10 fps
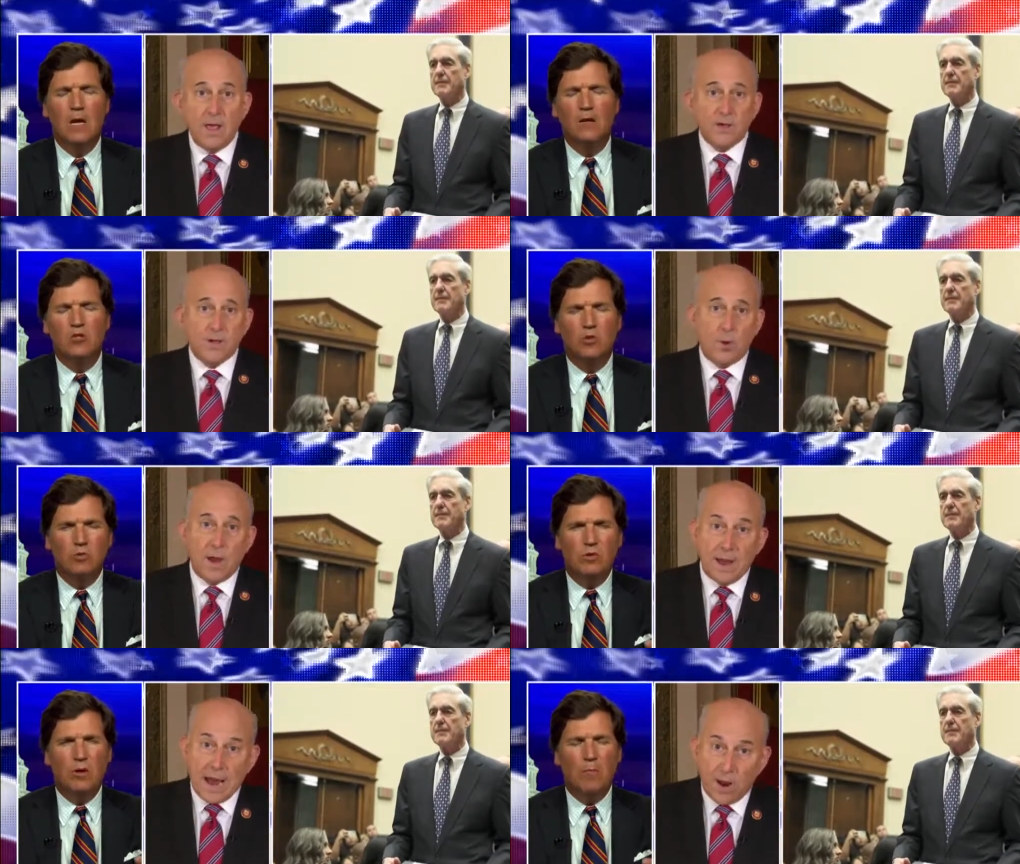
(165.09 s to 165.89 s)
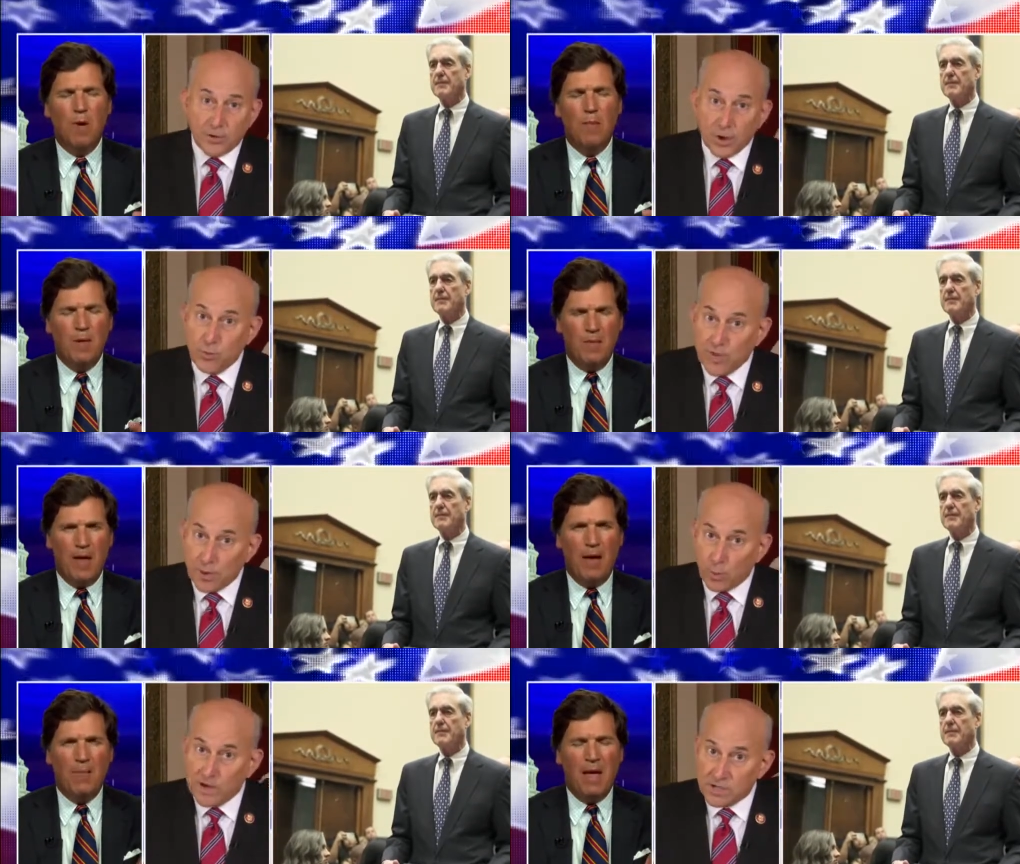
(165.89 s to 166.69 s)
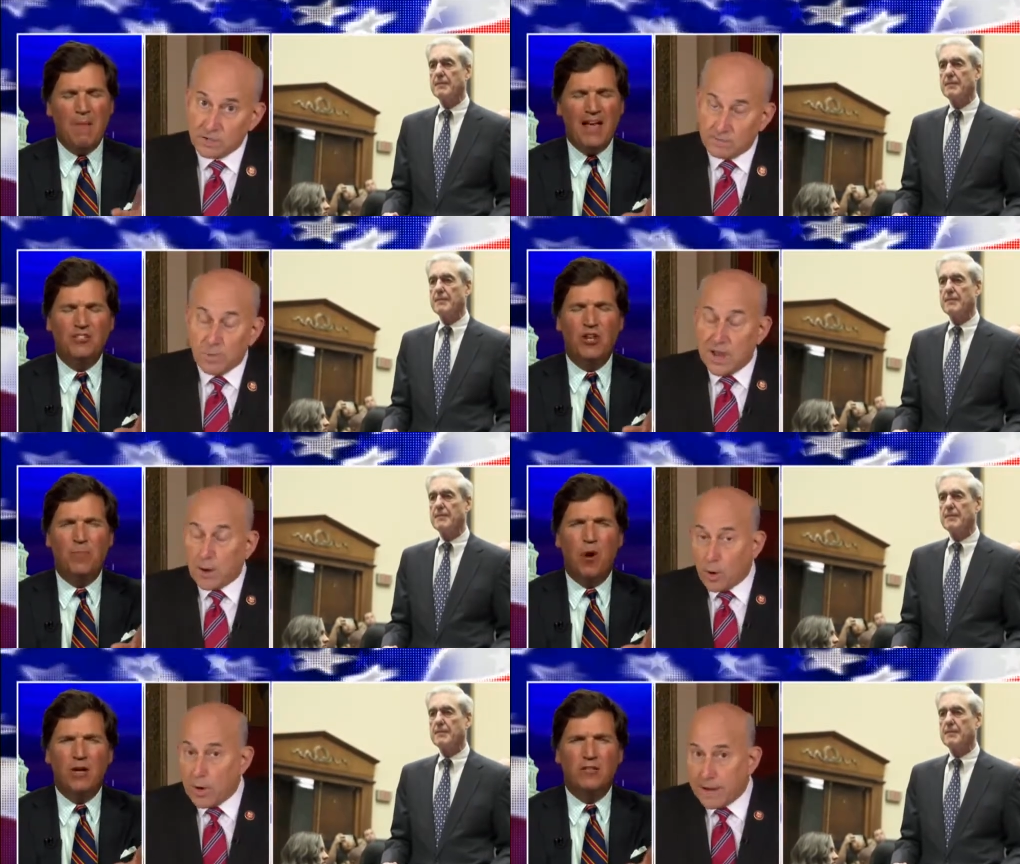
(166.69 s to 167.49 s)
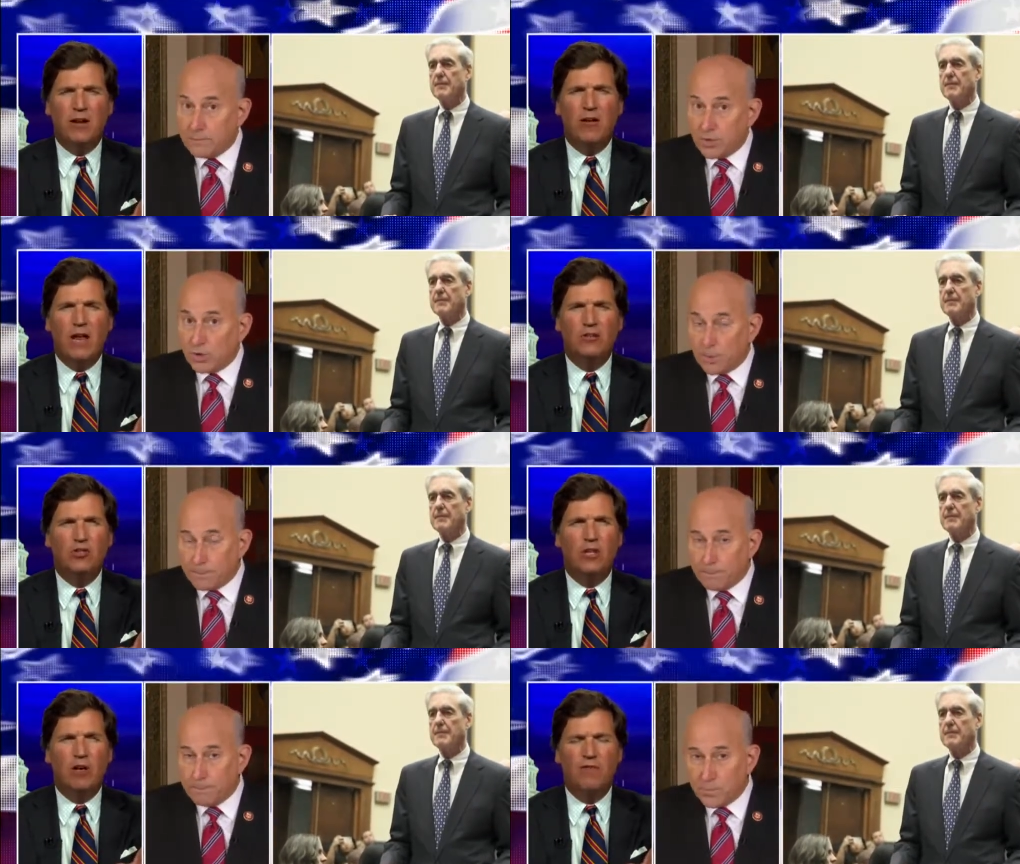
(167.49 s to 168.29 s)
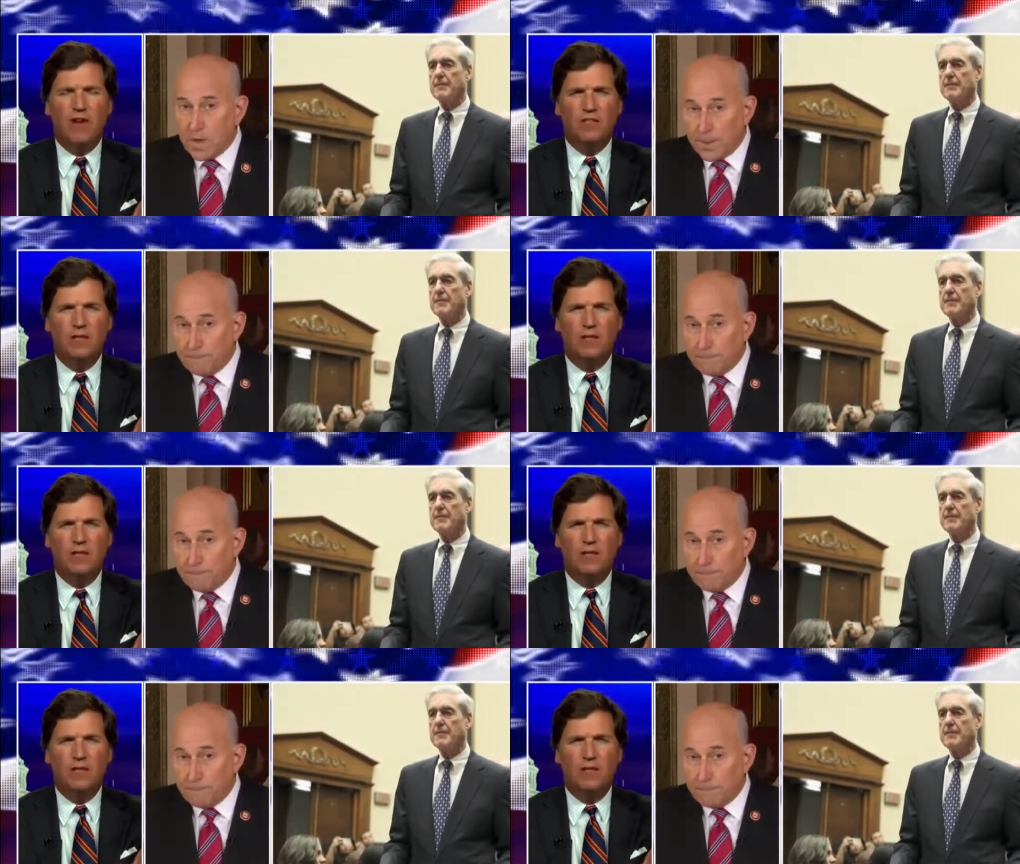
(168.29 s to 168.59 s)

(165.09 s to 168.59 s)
Speaker 1: So, so I do may, think may, we. May I ask you yeah, to pause there sure. and just clarify yeah.